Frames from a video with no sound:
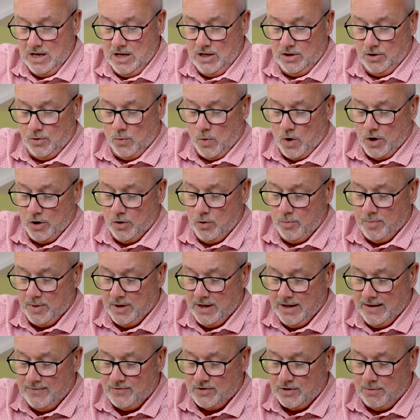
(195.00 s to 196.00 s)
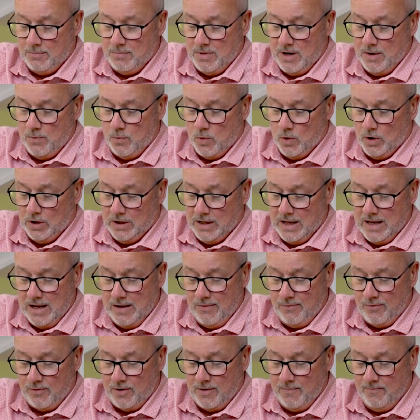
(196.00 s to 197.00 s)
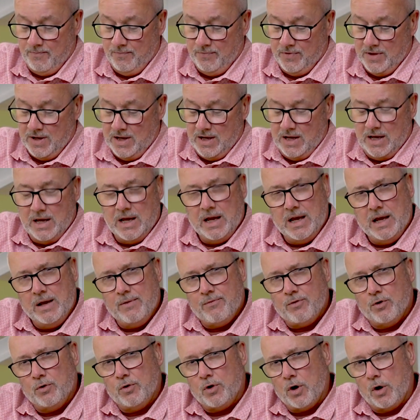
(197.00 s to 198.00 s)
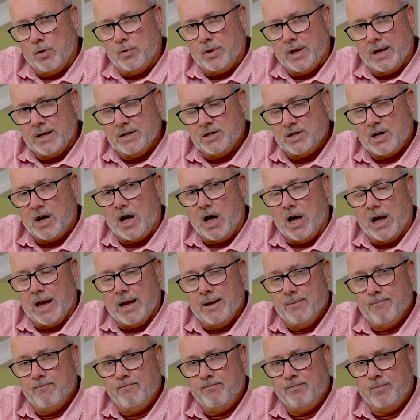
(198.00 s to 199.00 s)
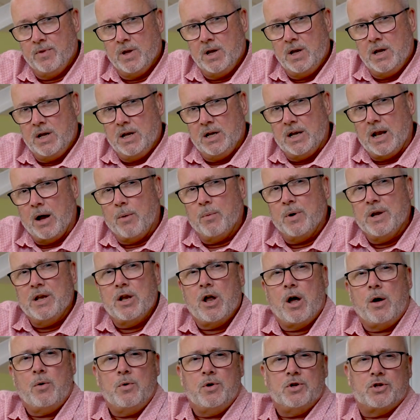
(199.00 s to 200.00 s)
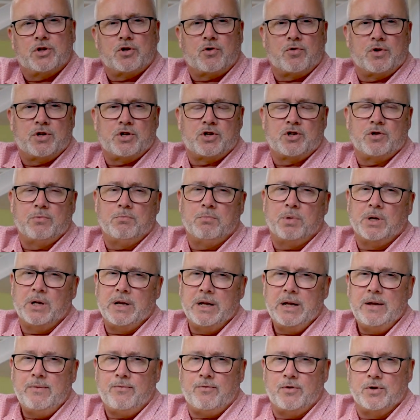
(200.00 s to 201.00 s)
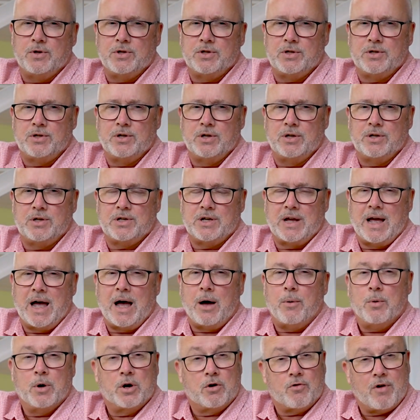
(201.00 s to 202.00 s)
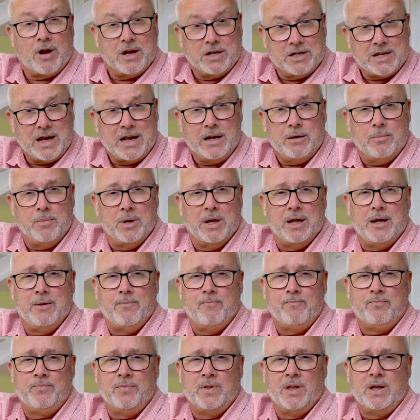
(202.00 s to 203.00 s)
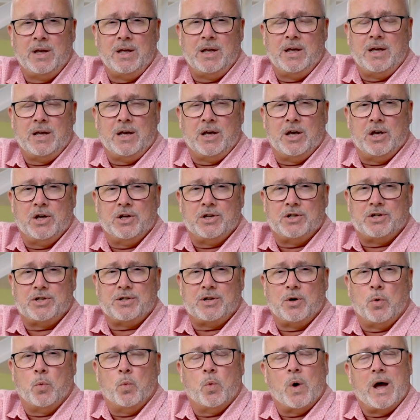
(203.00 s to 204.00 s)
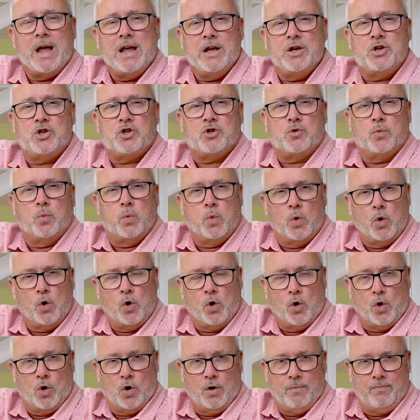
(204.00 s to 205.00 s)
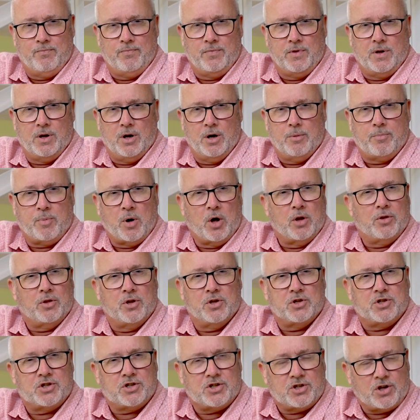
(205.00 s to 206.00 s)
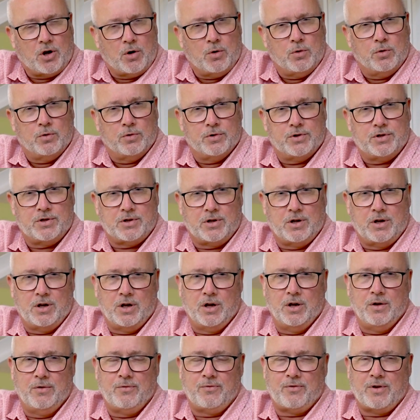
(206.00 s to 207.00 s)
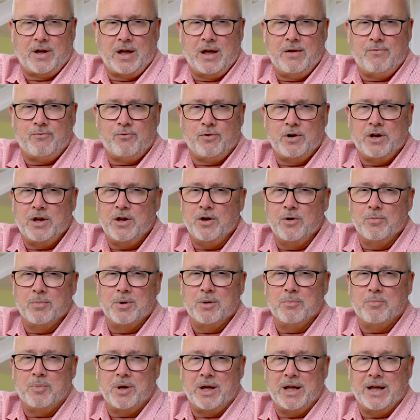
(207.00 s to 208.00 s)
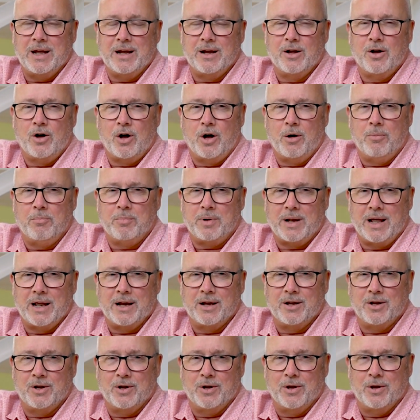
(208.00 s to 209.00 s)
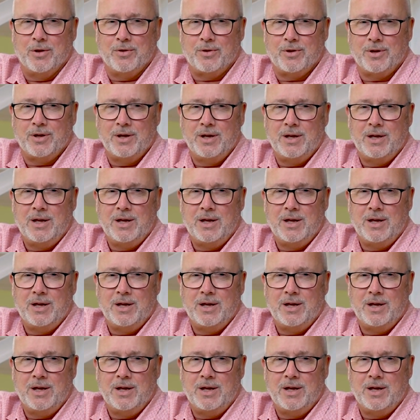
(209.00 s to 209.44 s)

The one who believes in me will live, even though they die." Now we know as Christian believers that our great enemy has waged war upon the souls of every human being on planet Earth,